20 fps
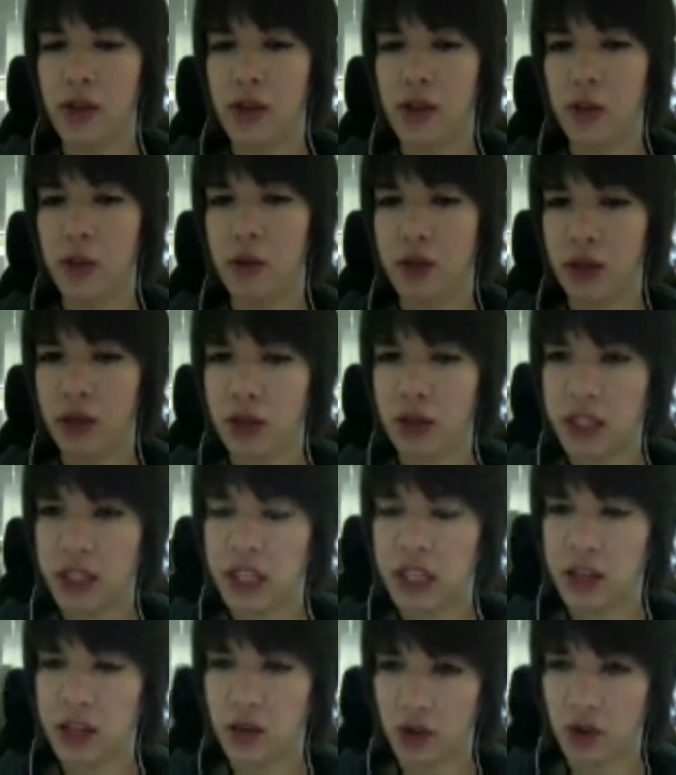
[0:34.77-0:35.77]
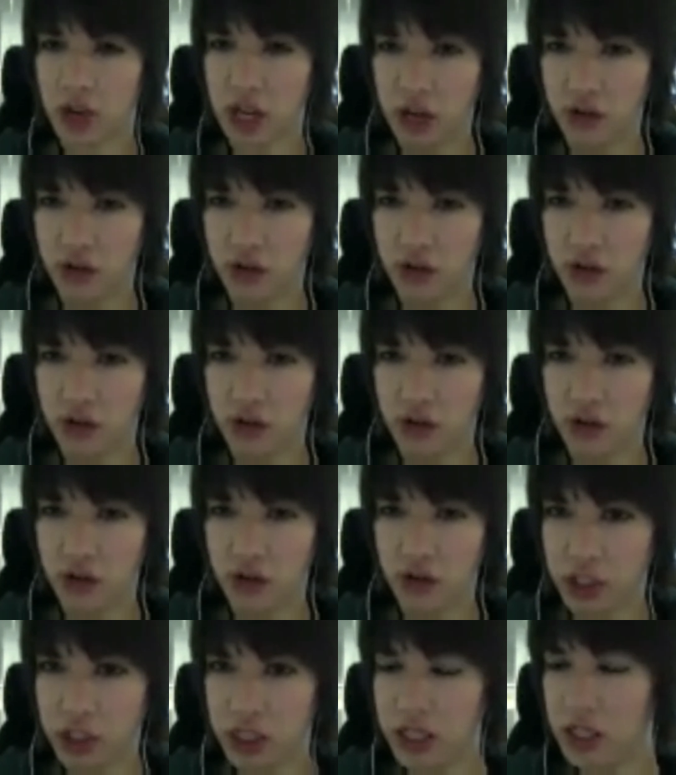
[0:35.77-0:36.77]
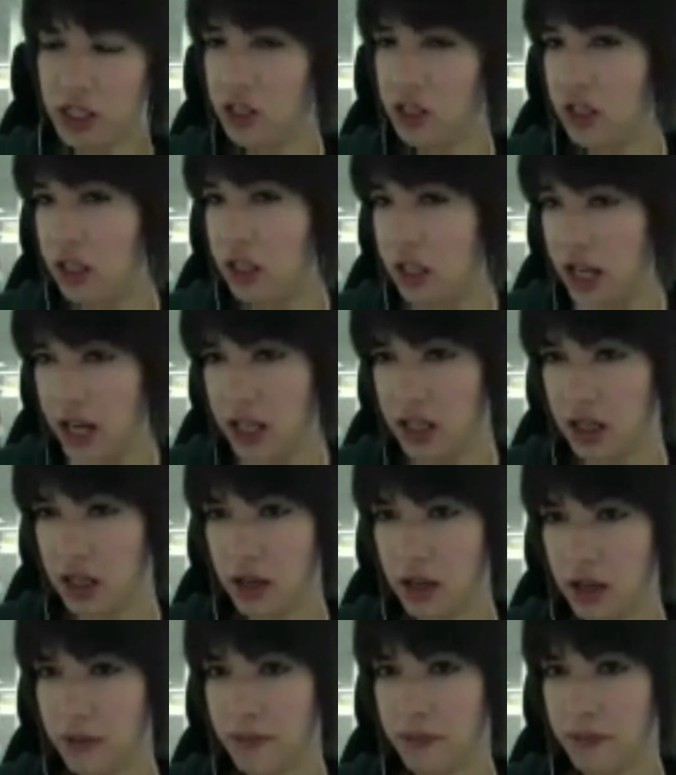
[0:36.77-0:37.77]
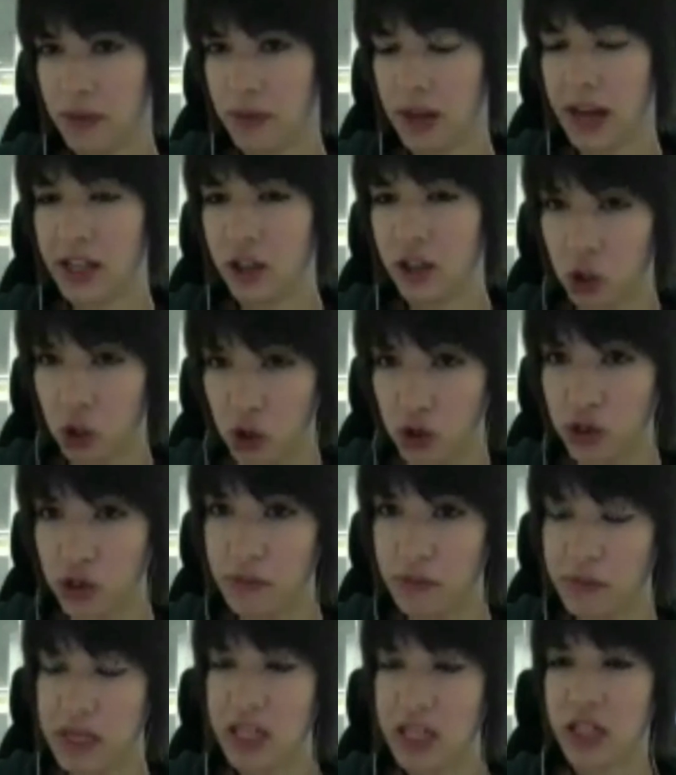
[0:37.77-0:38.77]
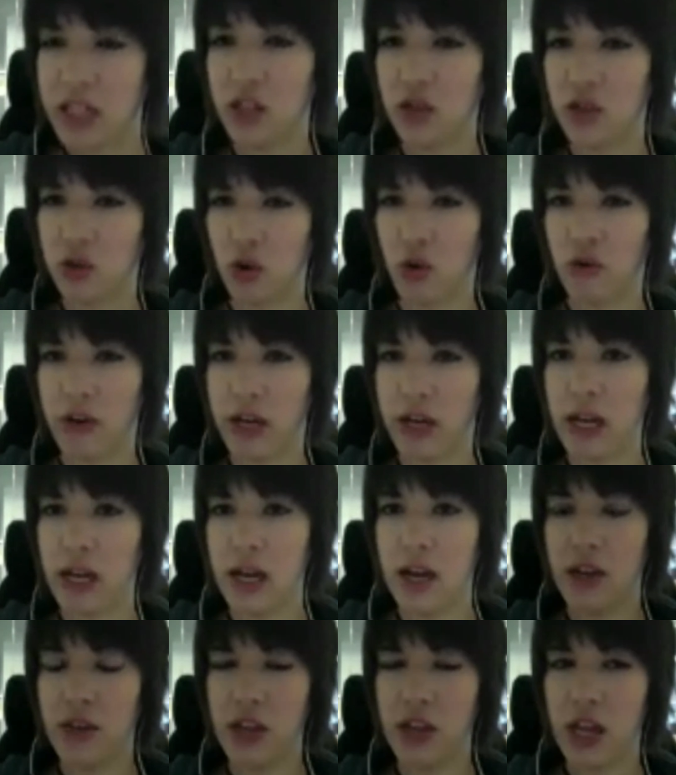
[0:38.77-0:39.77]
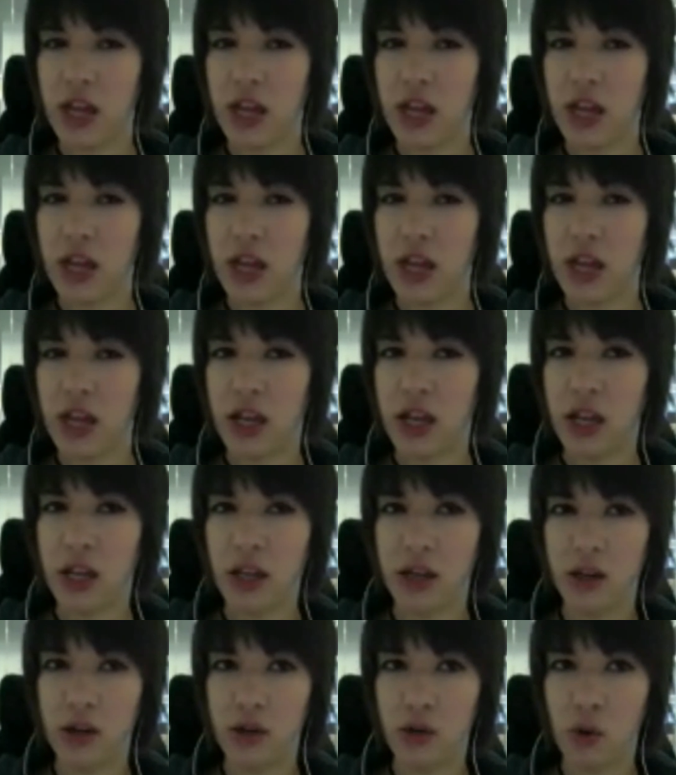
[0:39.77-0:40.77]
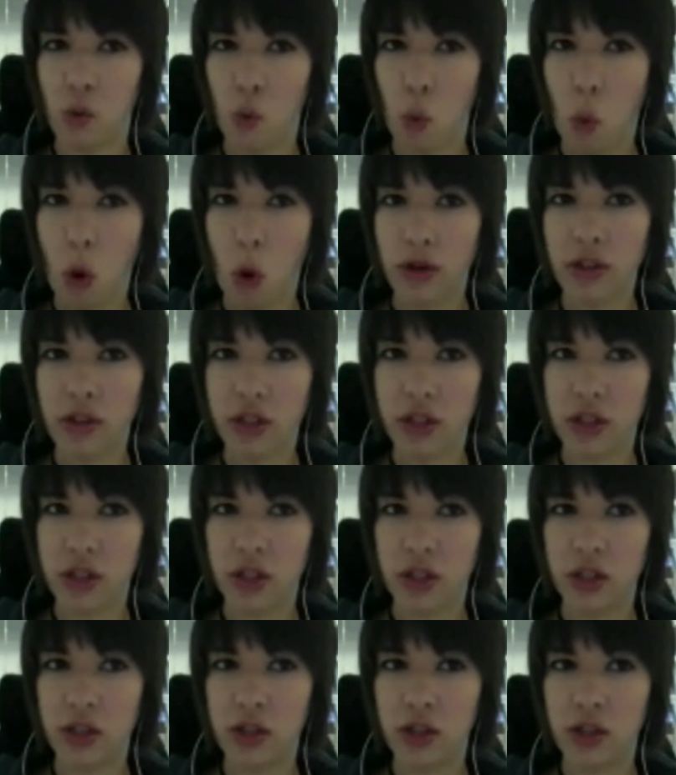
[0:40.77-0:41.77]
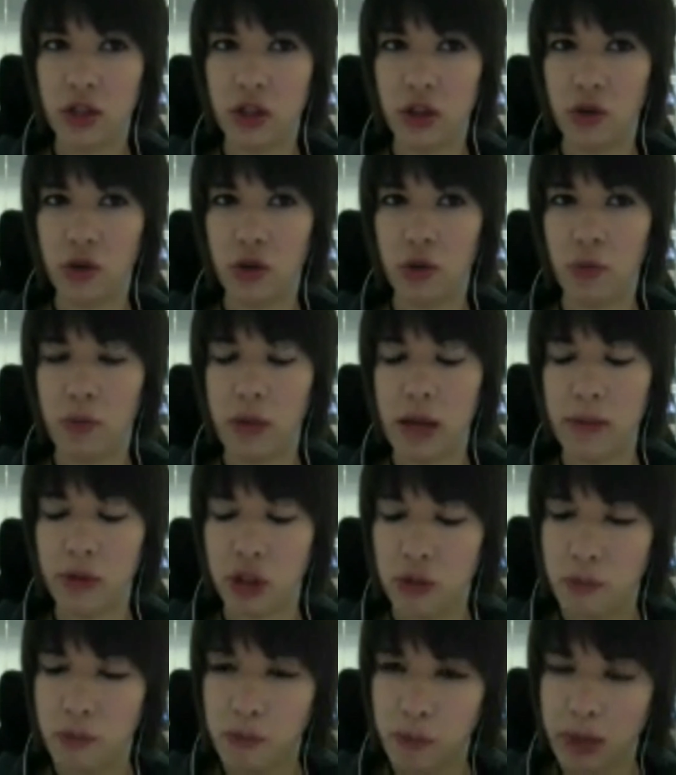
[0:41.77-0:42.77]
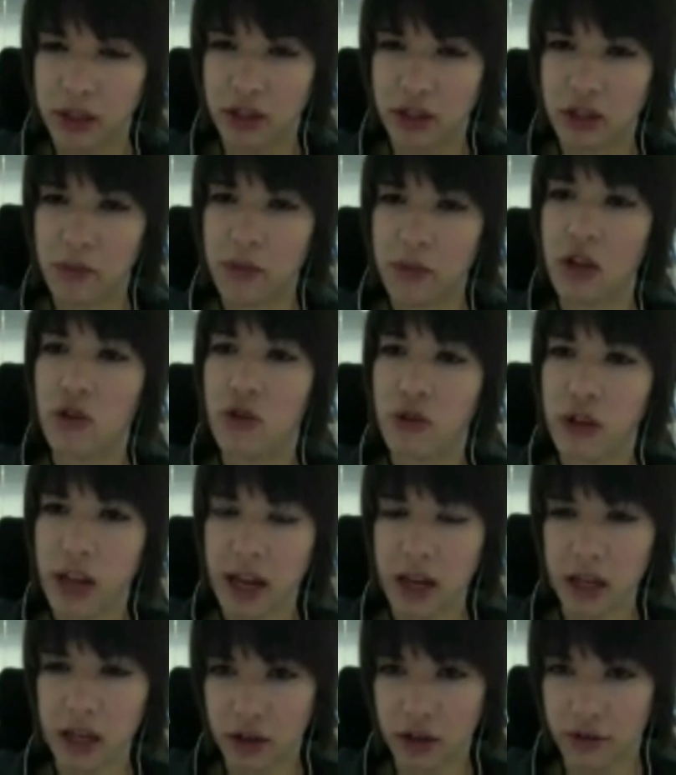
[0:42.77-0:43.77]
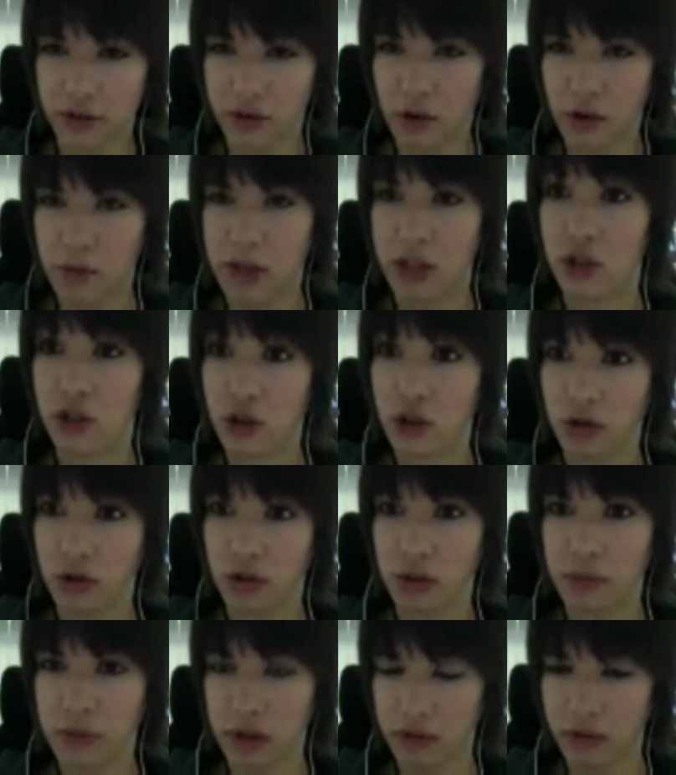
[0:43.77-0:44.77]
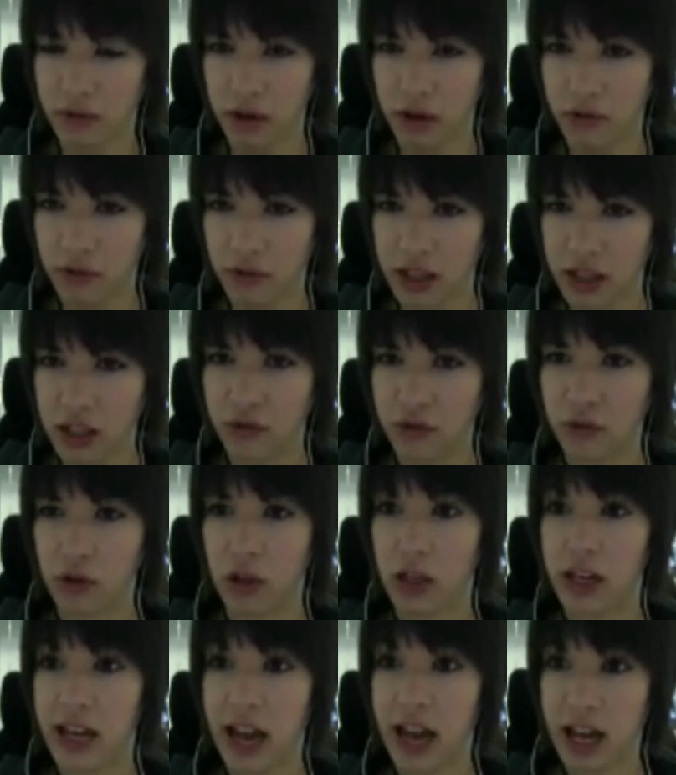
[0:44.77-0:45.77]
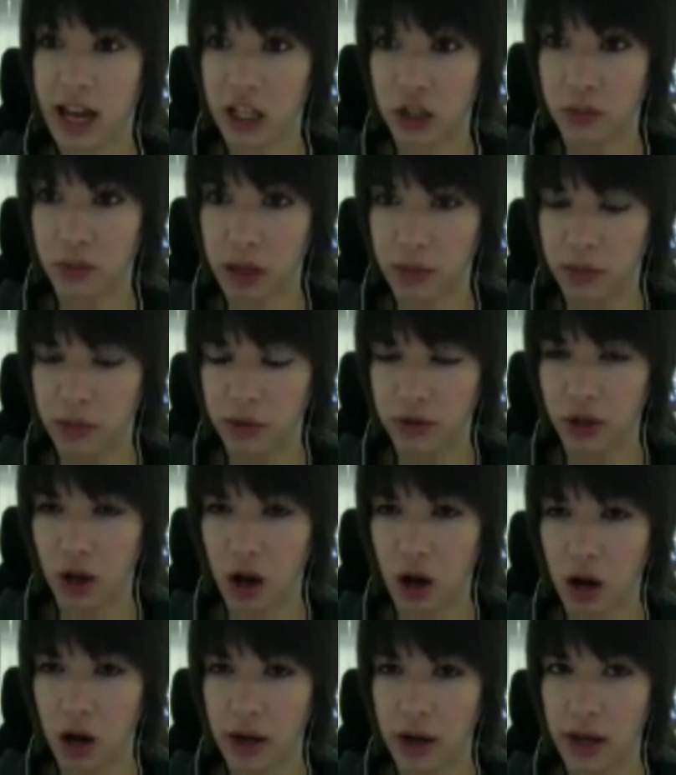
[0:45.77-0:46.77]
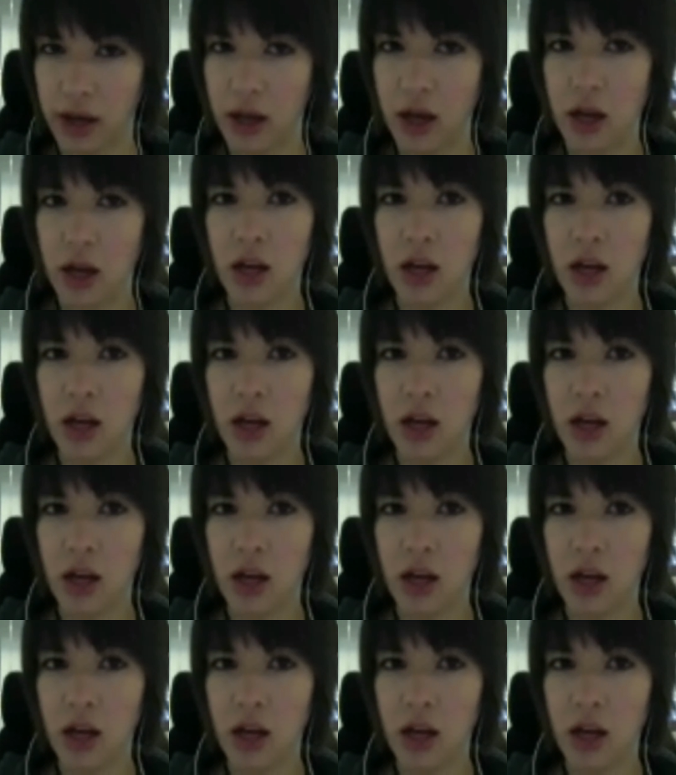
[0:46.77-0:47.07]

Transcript: to a certain extent they're not interested in the data as a good and meaty story. They want to be able to build something creative from it and show something very fanciful and catch people's eye.